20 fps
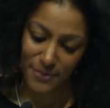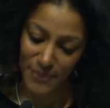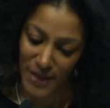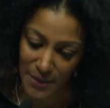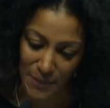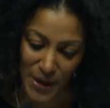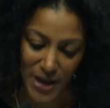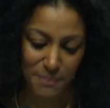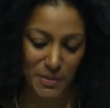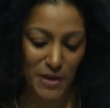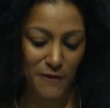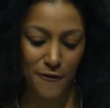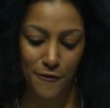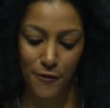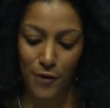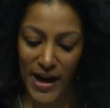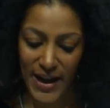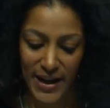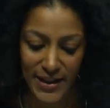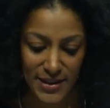they might be
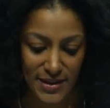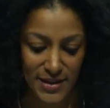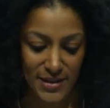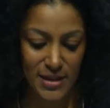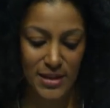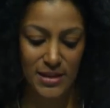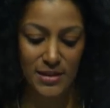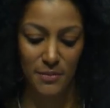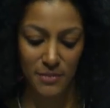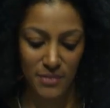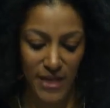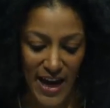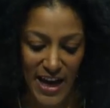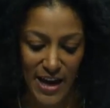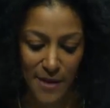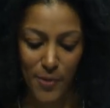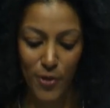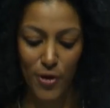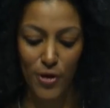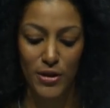friends,
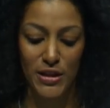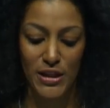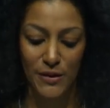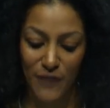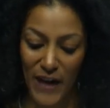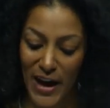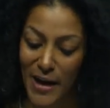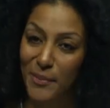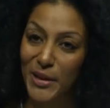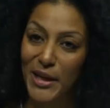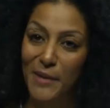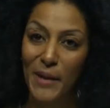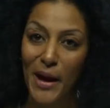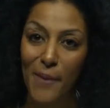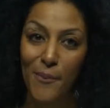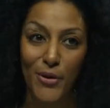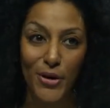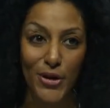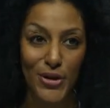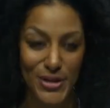neighbors, family
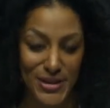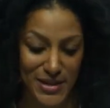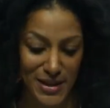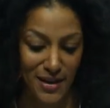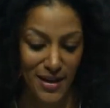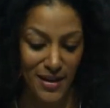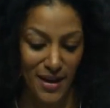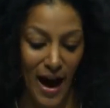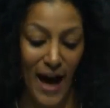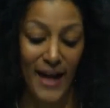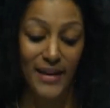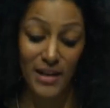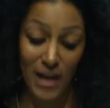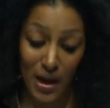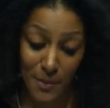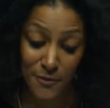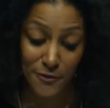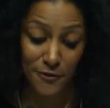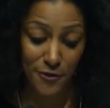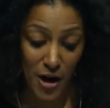members. I
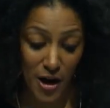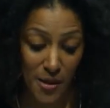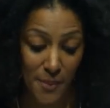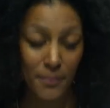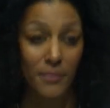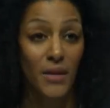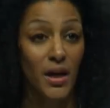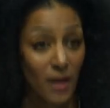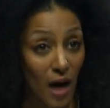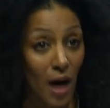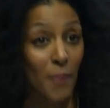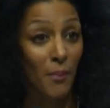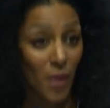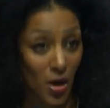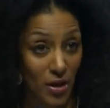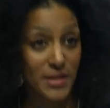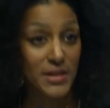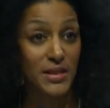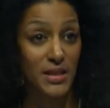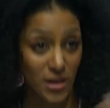come from a
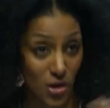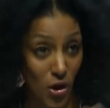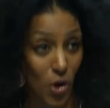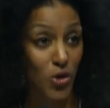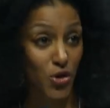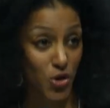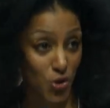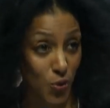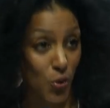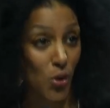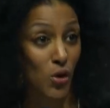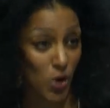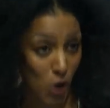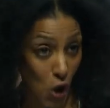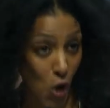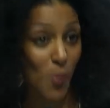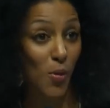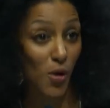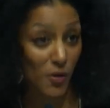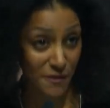multicultural
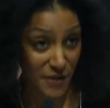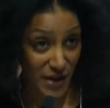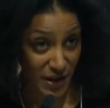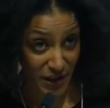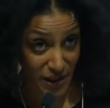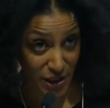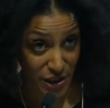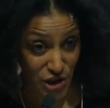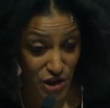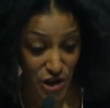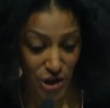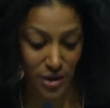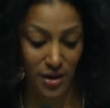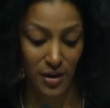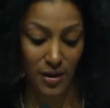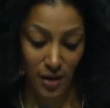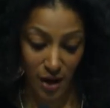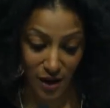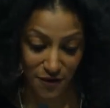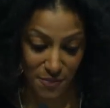global village
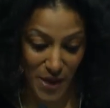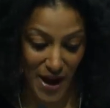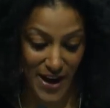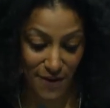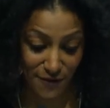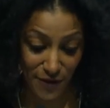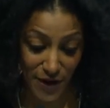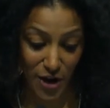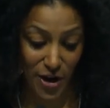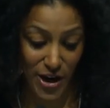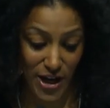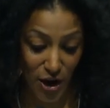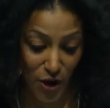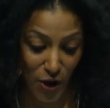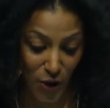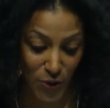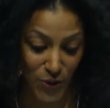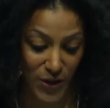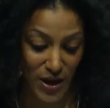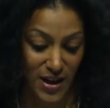of my very
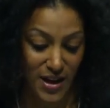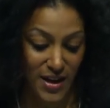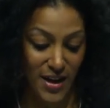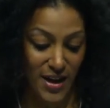own,